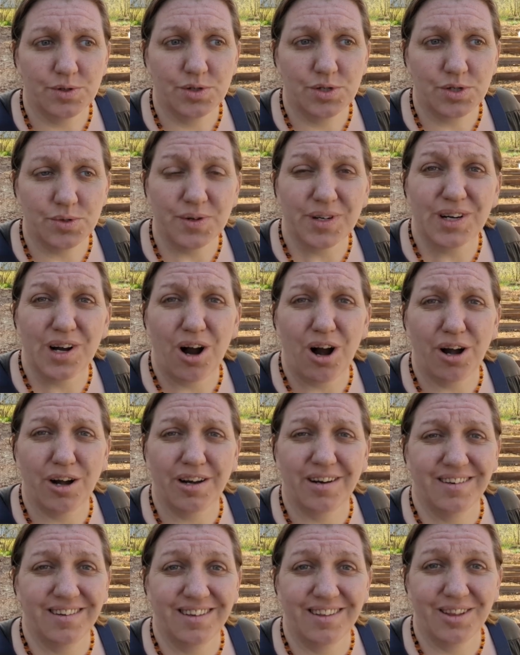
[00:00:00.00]
do a
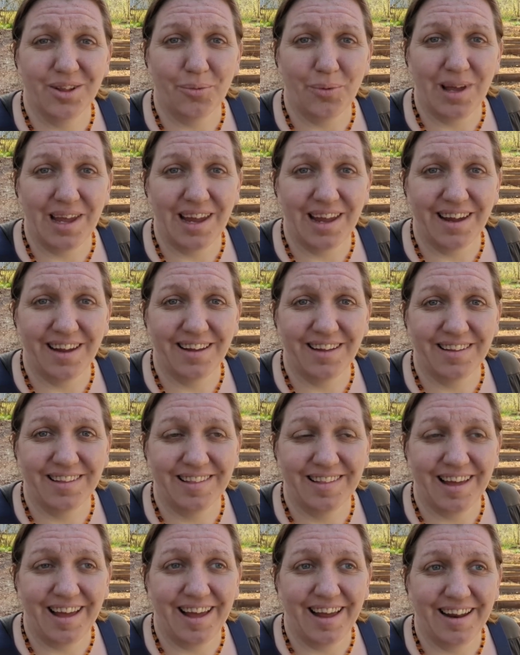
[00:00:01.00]
garden the way
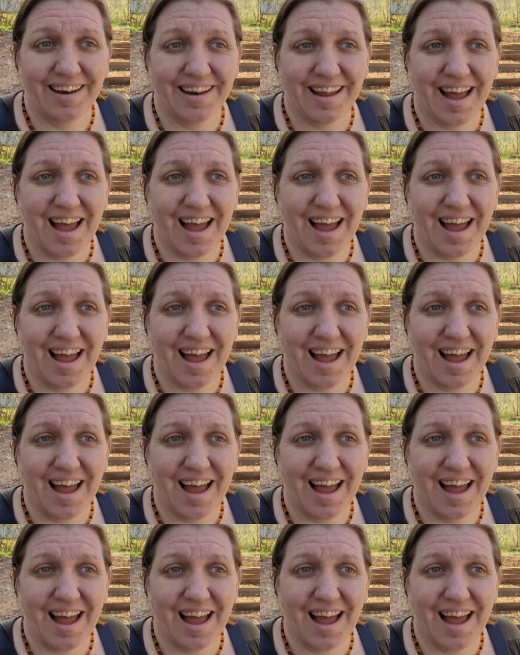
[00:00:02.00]
that